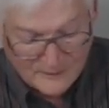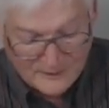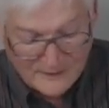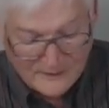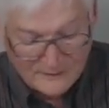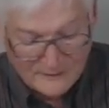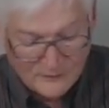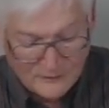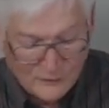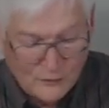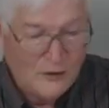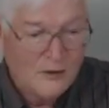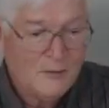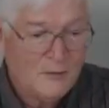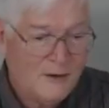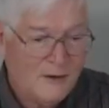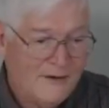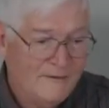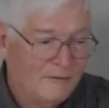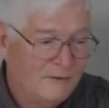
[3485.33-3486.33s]
Well,
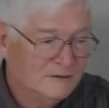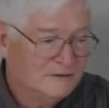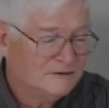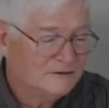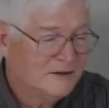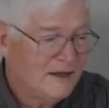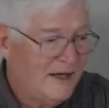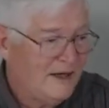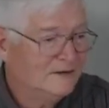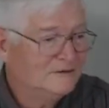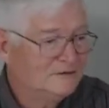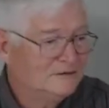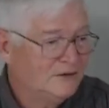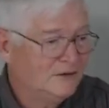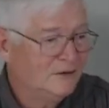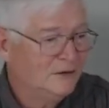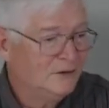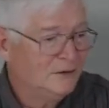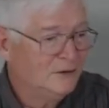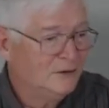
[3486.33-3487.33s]
norm referenced has
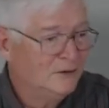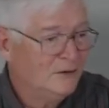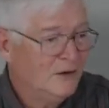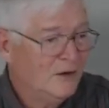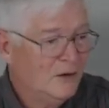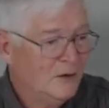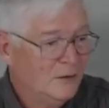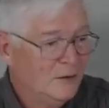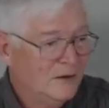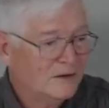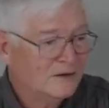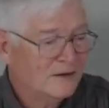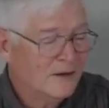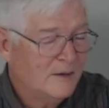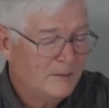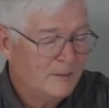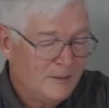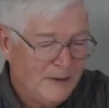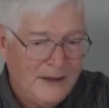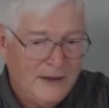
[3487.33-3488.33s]
to do with
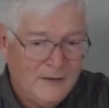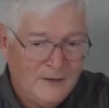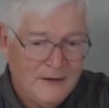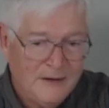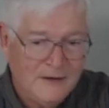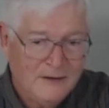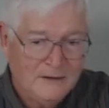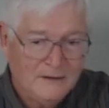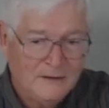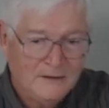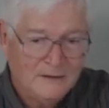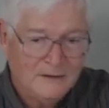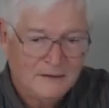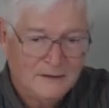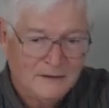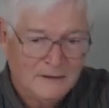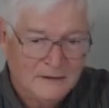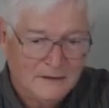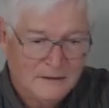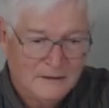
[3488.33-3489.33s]
comparing
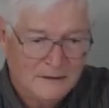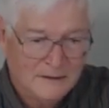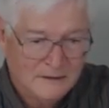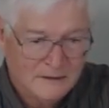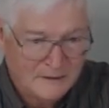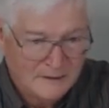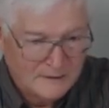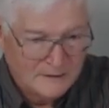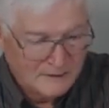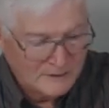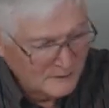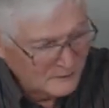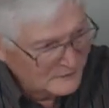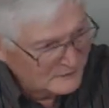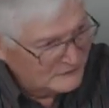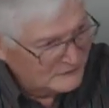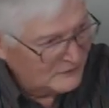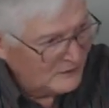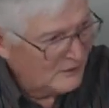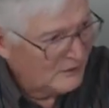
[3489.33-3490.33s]
the
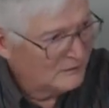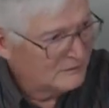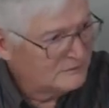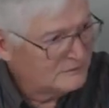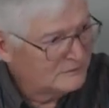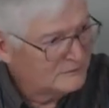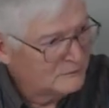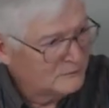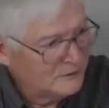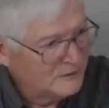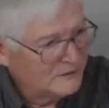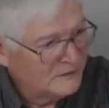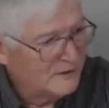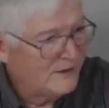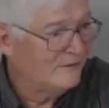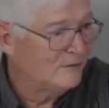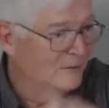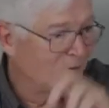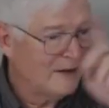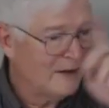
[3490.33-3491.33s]
results with
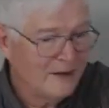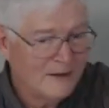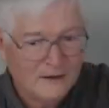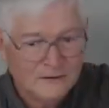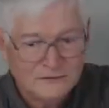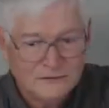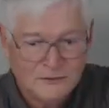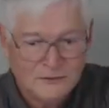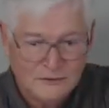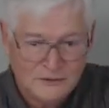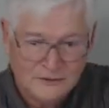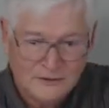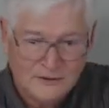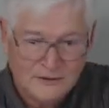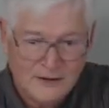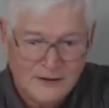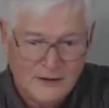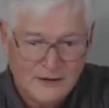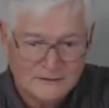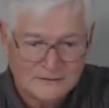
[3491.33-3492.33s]
everybody else who
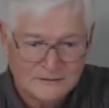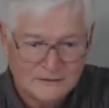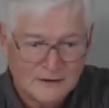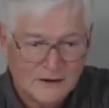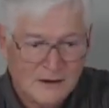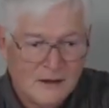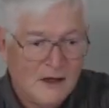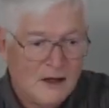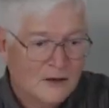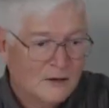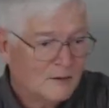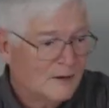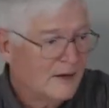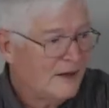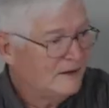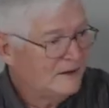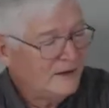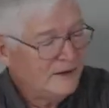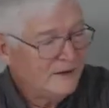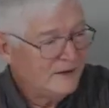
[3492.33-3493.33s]
took the test.
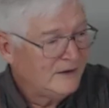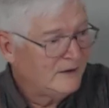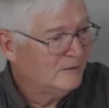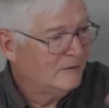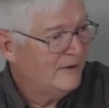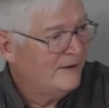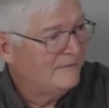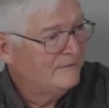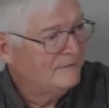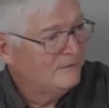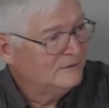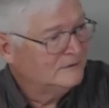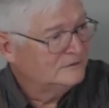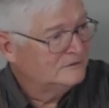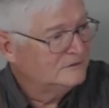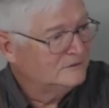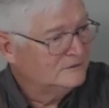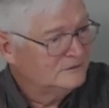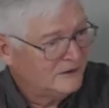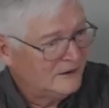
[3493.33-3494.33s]
Criterion
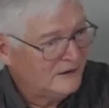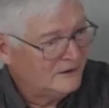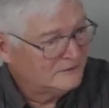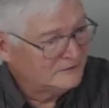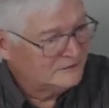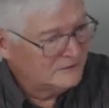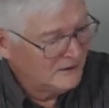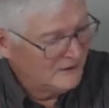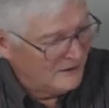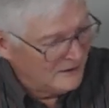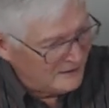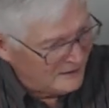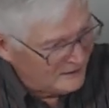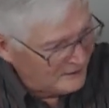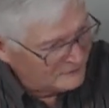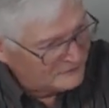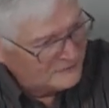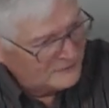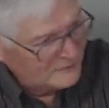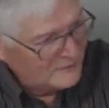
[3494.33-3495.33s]
reference says,
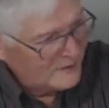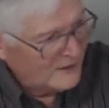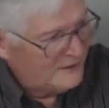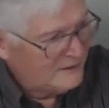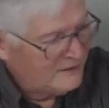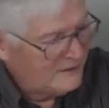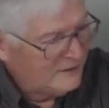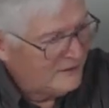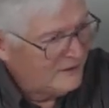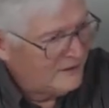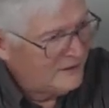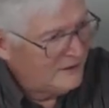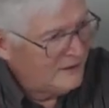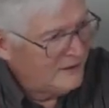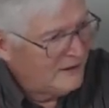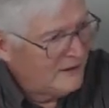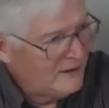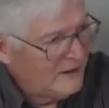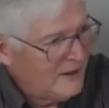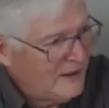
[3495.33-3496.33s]
here's the
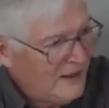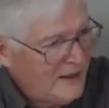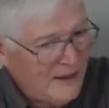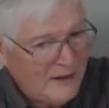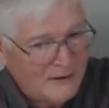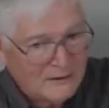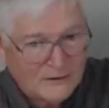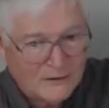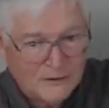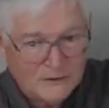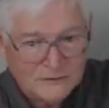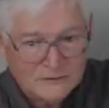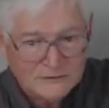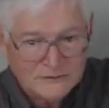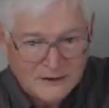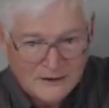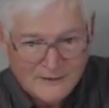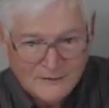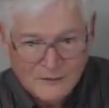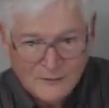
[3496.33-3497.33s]
criteria. How
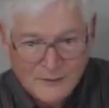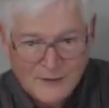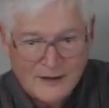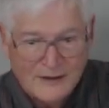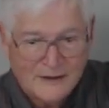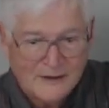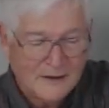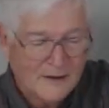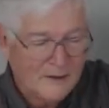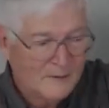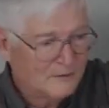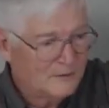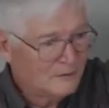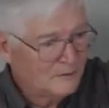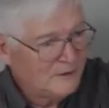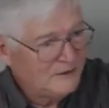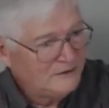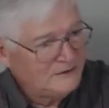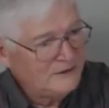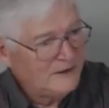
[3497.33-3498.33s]
close did everybody come
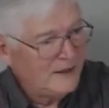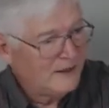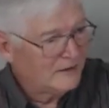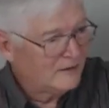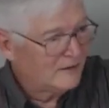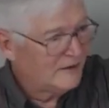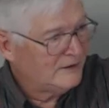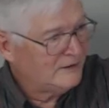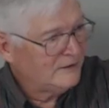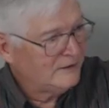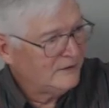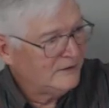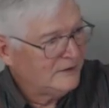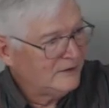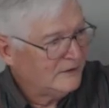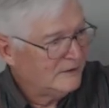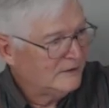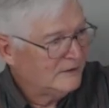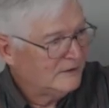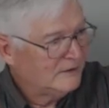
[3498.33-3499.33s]
to reaching that criteria?